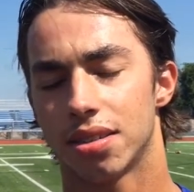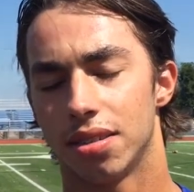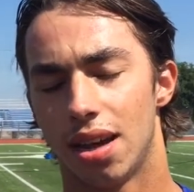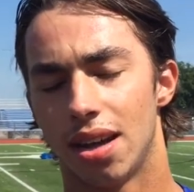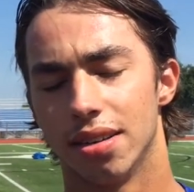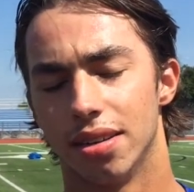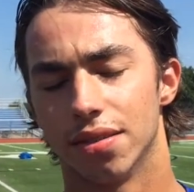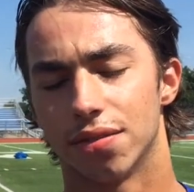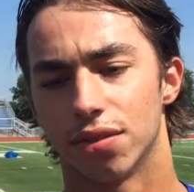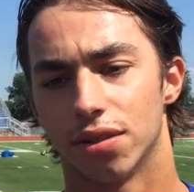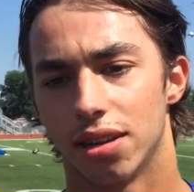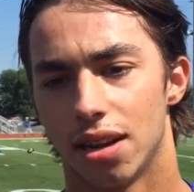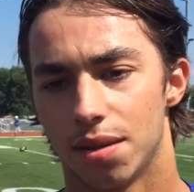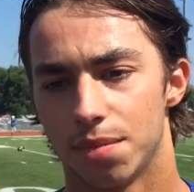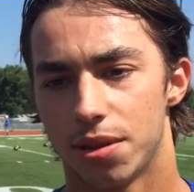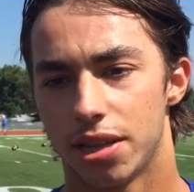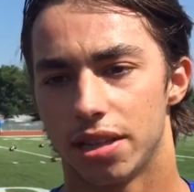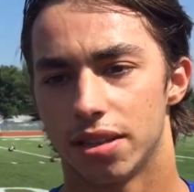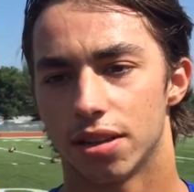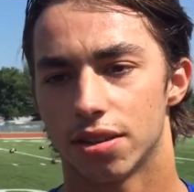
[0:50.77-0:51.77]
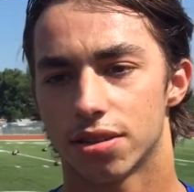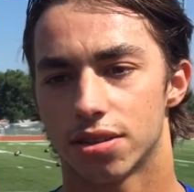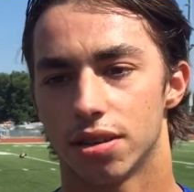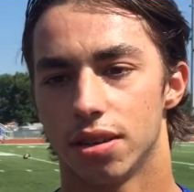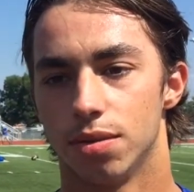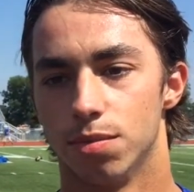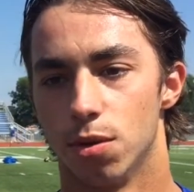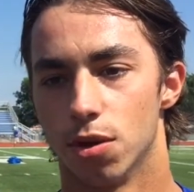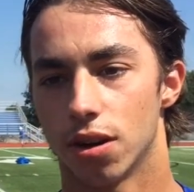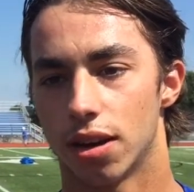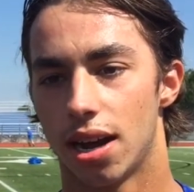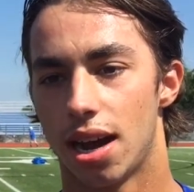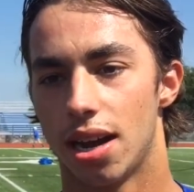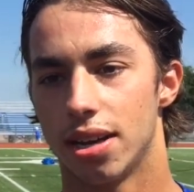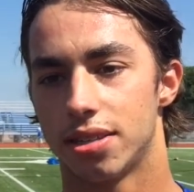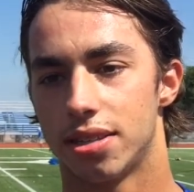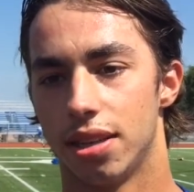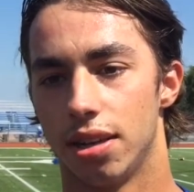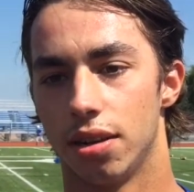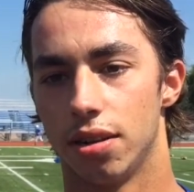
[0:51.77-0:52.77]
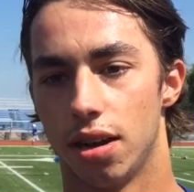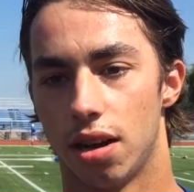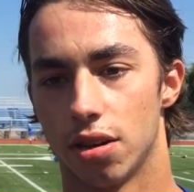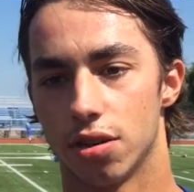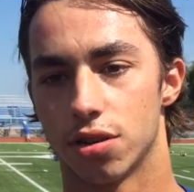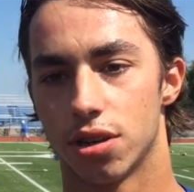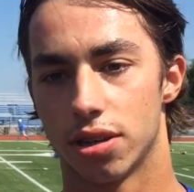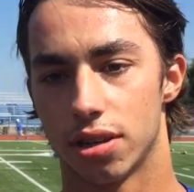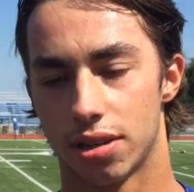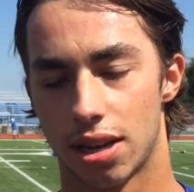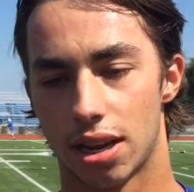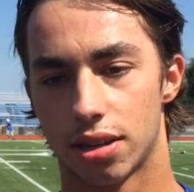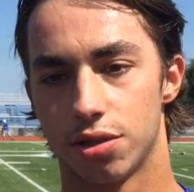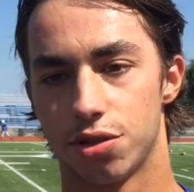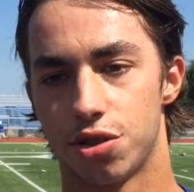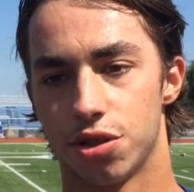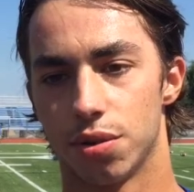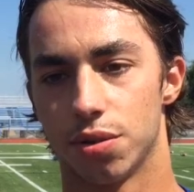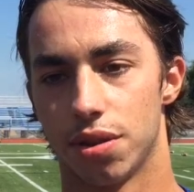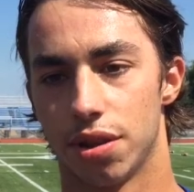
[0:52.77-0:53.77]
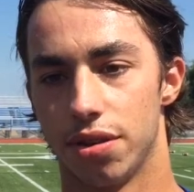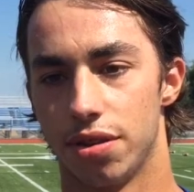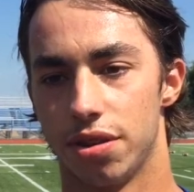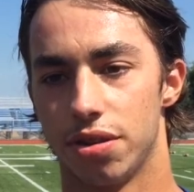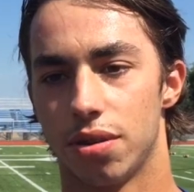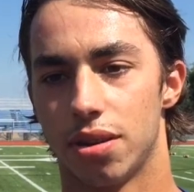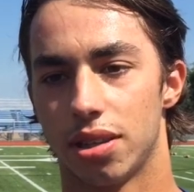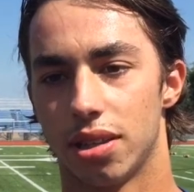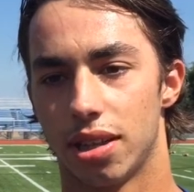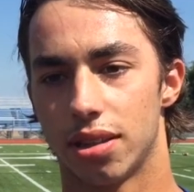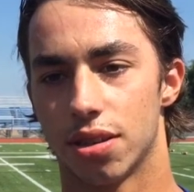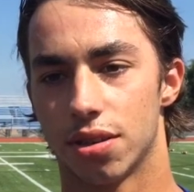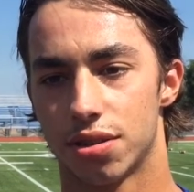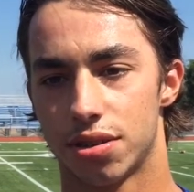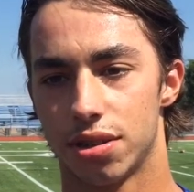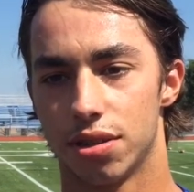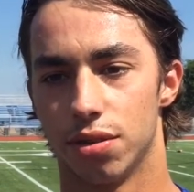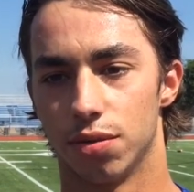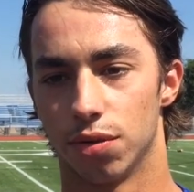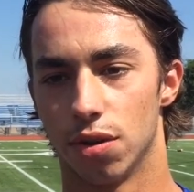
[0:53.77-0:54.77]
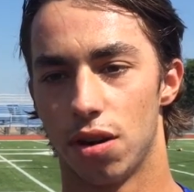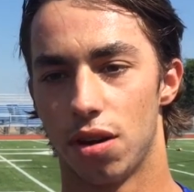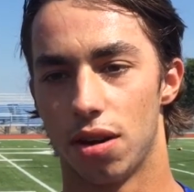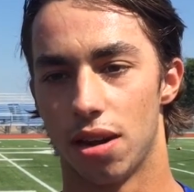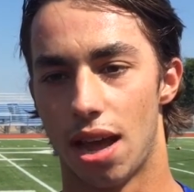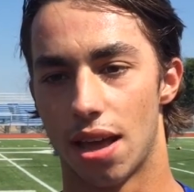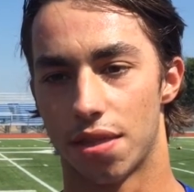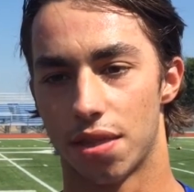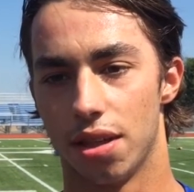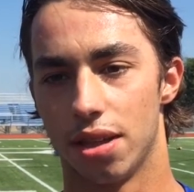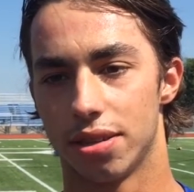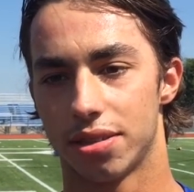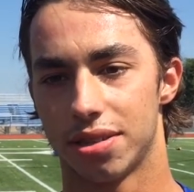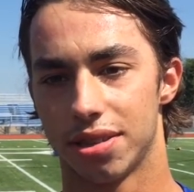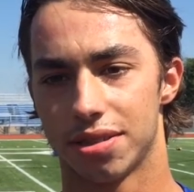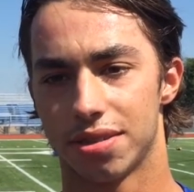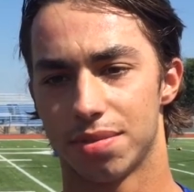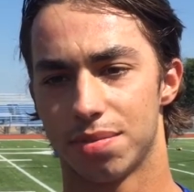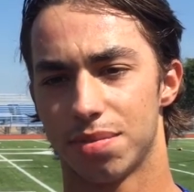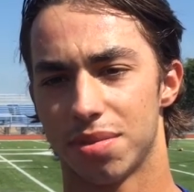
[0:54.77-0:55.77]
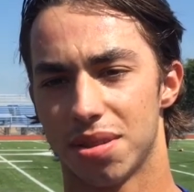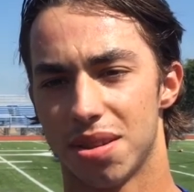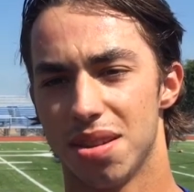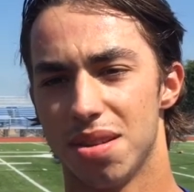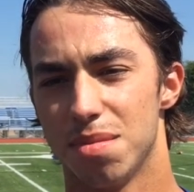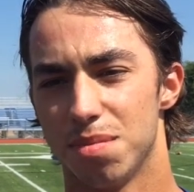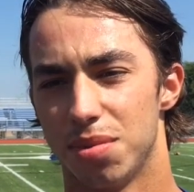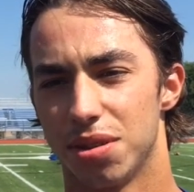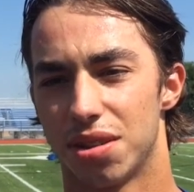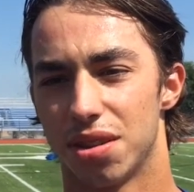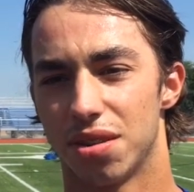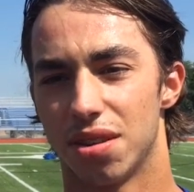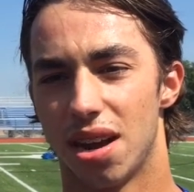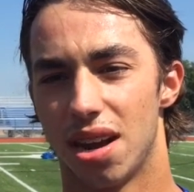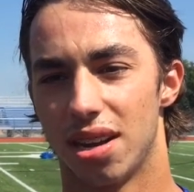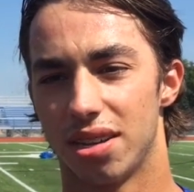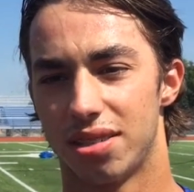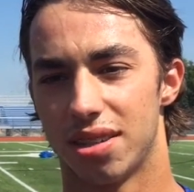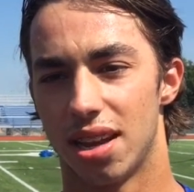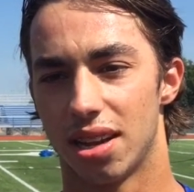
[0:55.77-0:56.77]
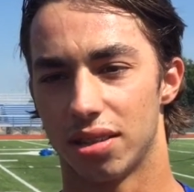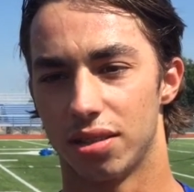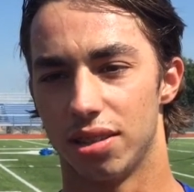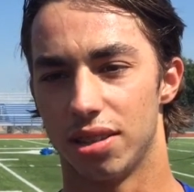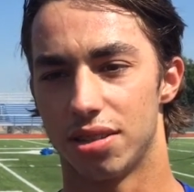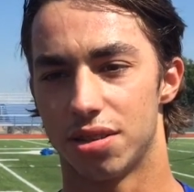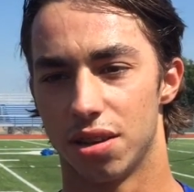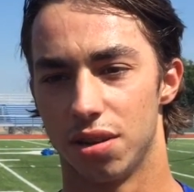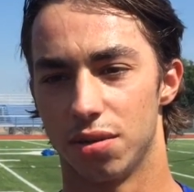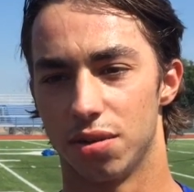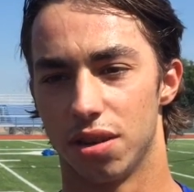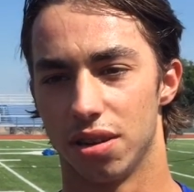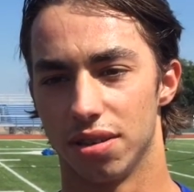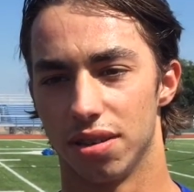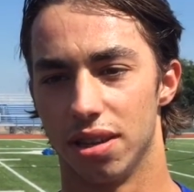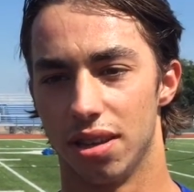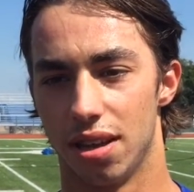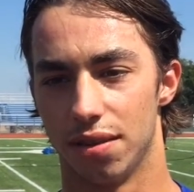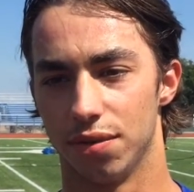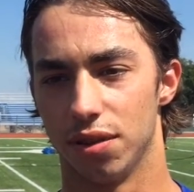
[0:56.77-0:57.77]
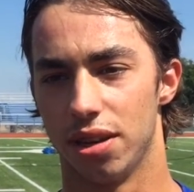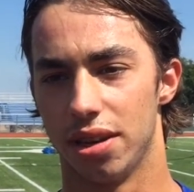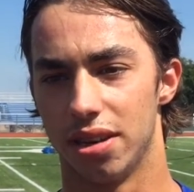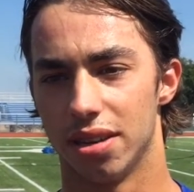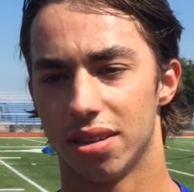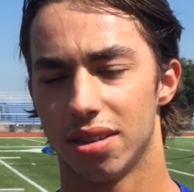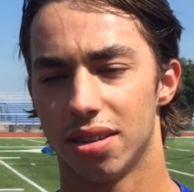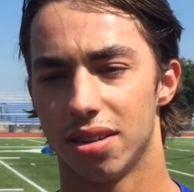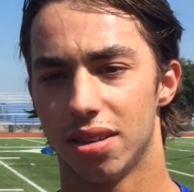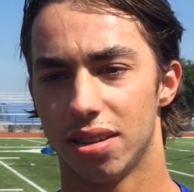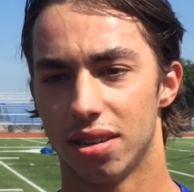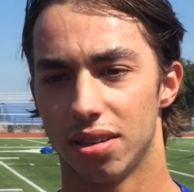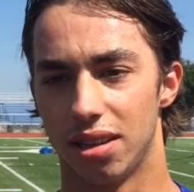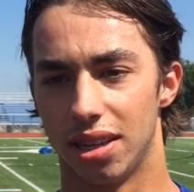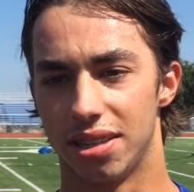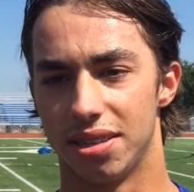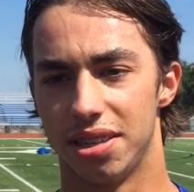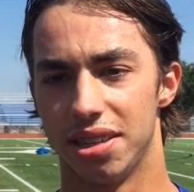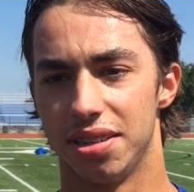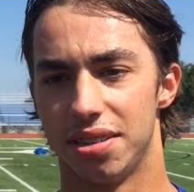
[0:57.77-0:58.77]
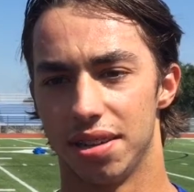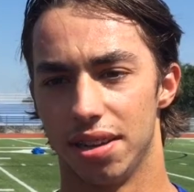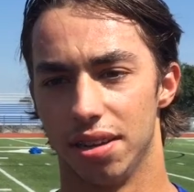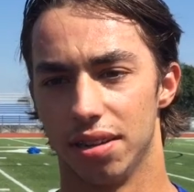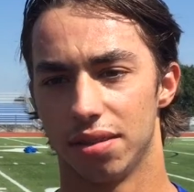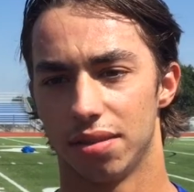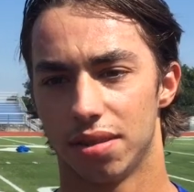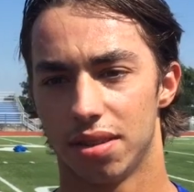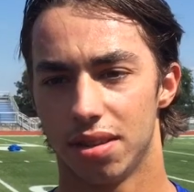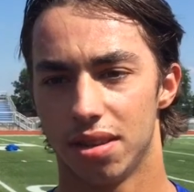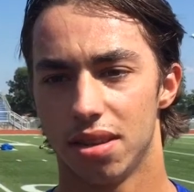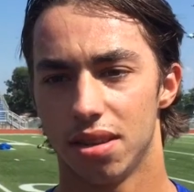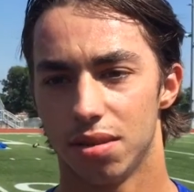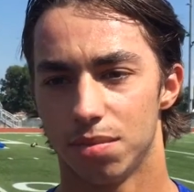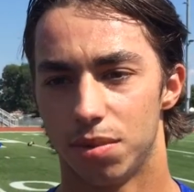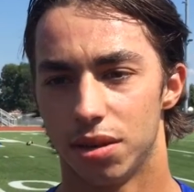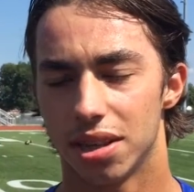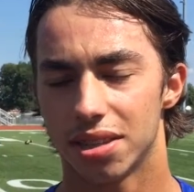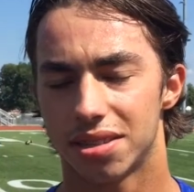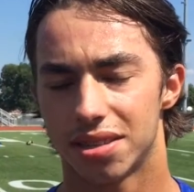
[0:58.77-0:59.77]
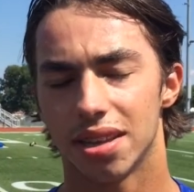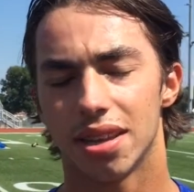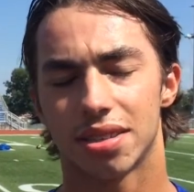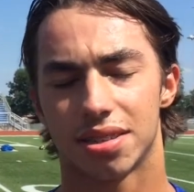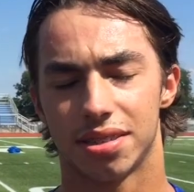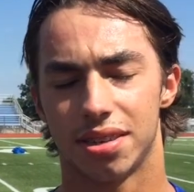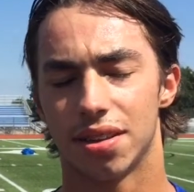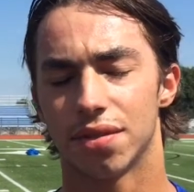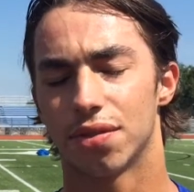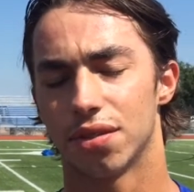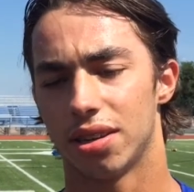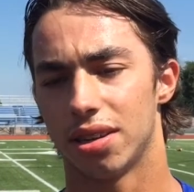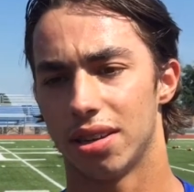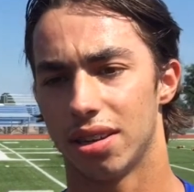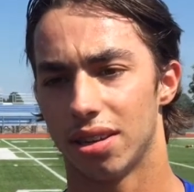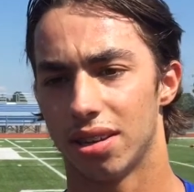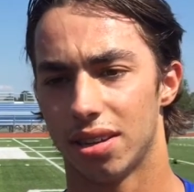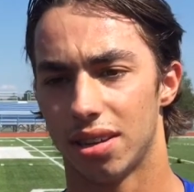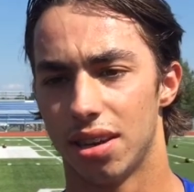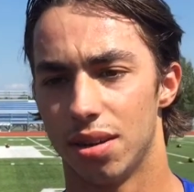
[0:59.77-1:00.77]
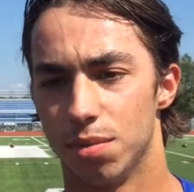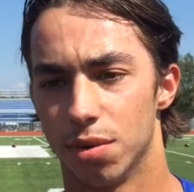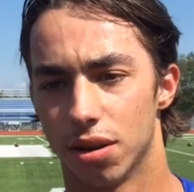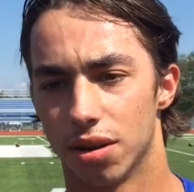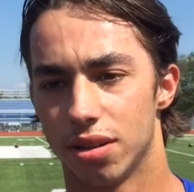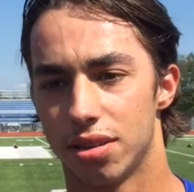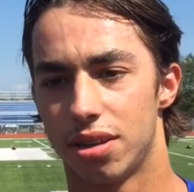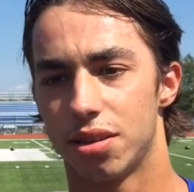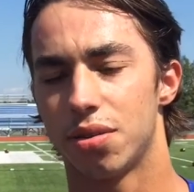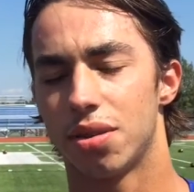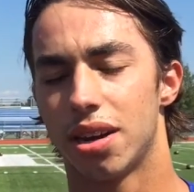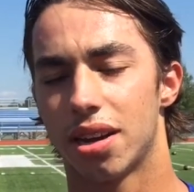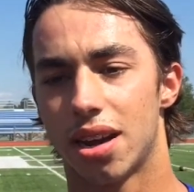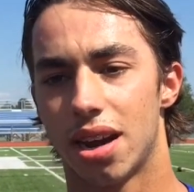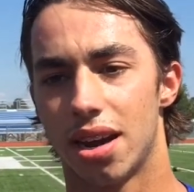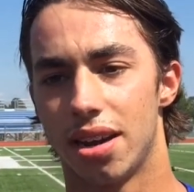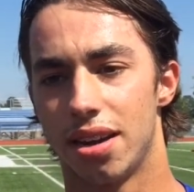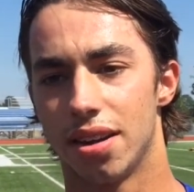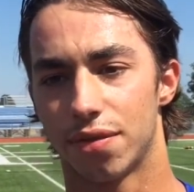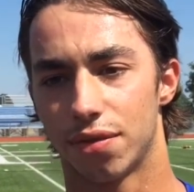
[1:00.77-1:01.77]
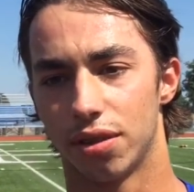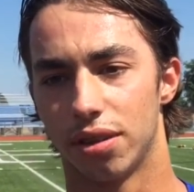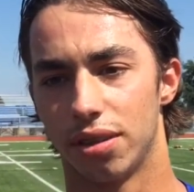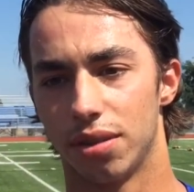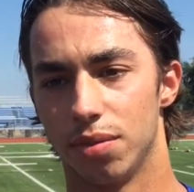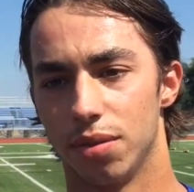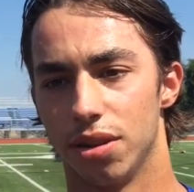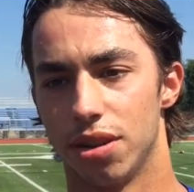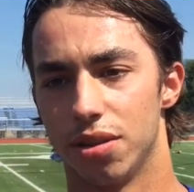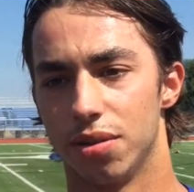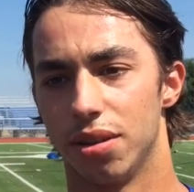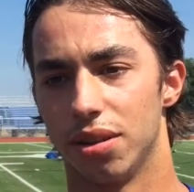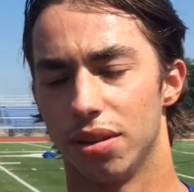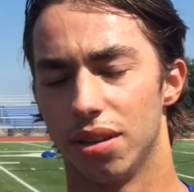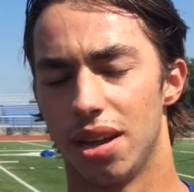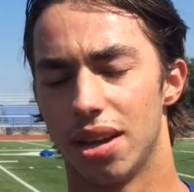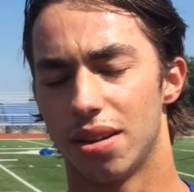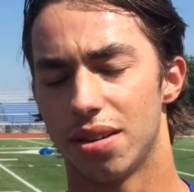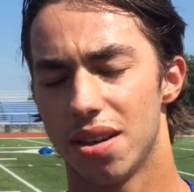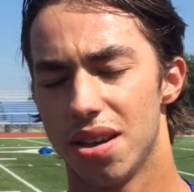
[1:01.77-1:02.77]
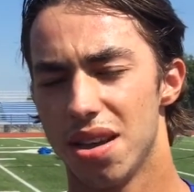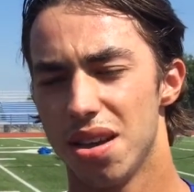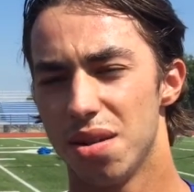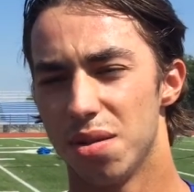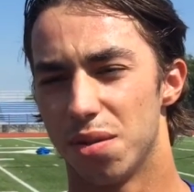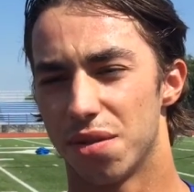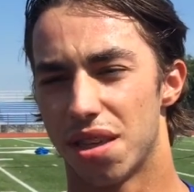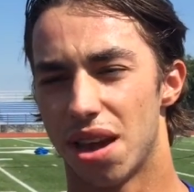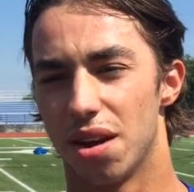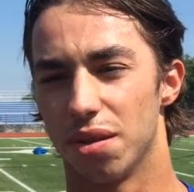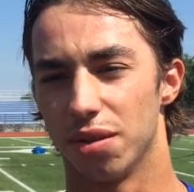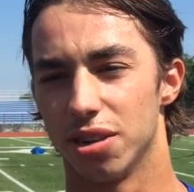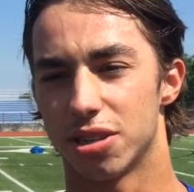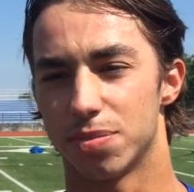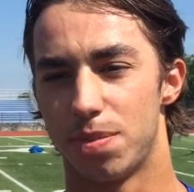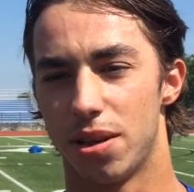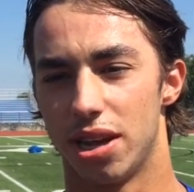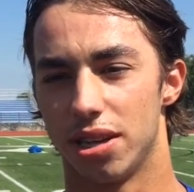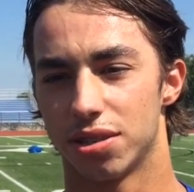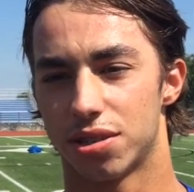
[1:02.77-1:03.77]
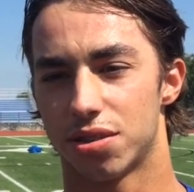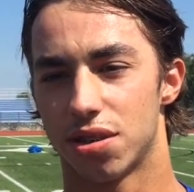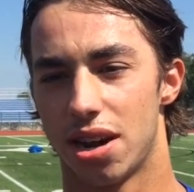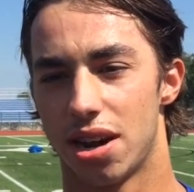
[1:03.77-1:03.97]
it's a lot different. I mean, there's more guys that aren't exactly sure what they're doing. Like they're still raw athleticism, uh-huh. but they're not exactly toned on the every like detail. But it's it's different and we're doing it kind of different. We're doing like without wristbands,